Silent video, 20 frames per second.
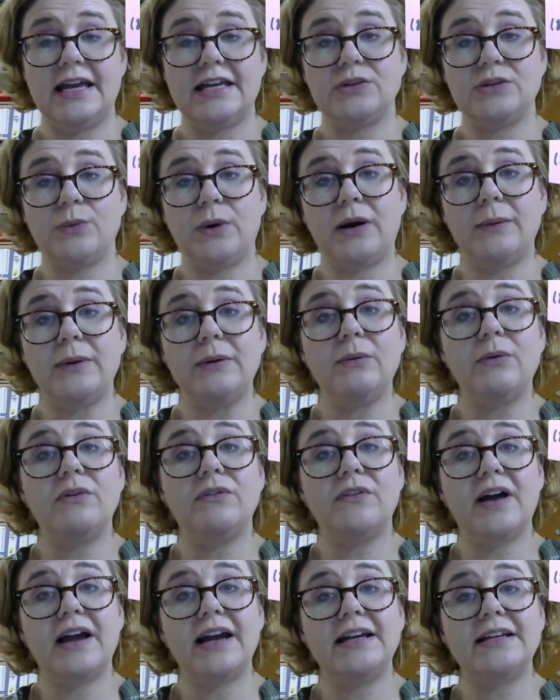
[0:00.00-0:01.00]
is where we will
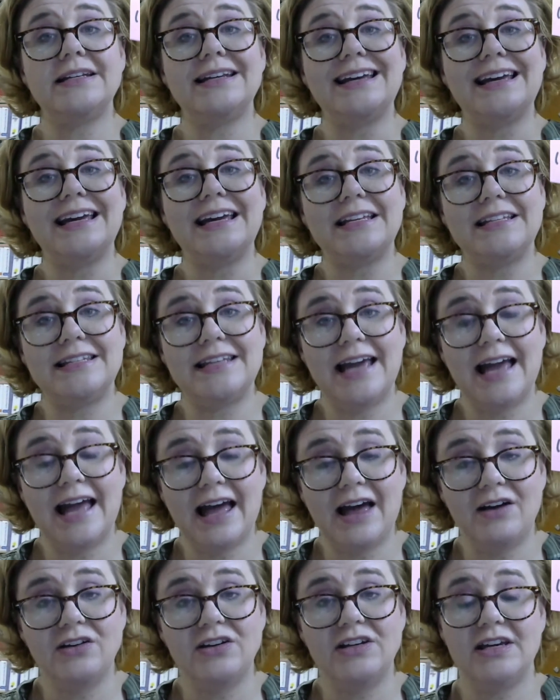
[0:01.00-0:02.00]
find
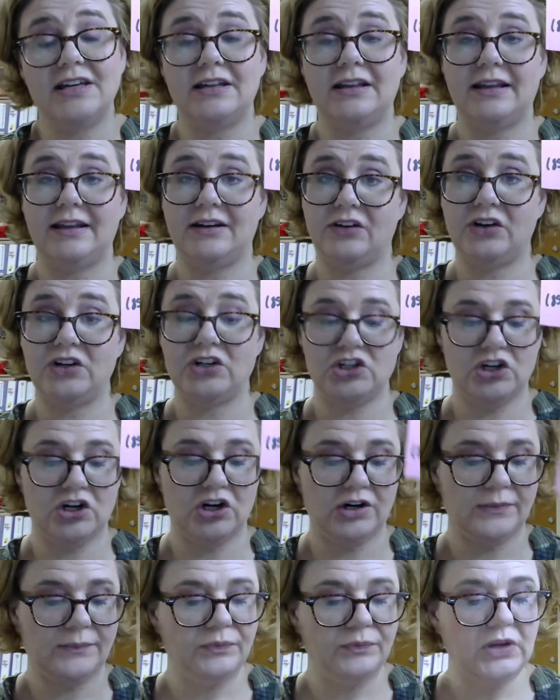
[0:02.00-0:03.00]
Italian literature.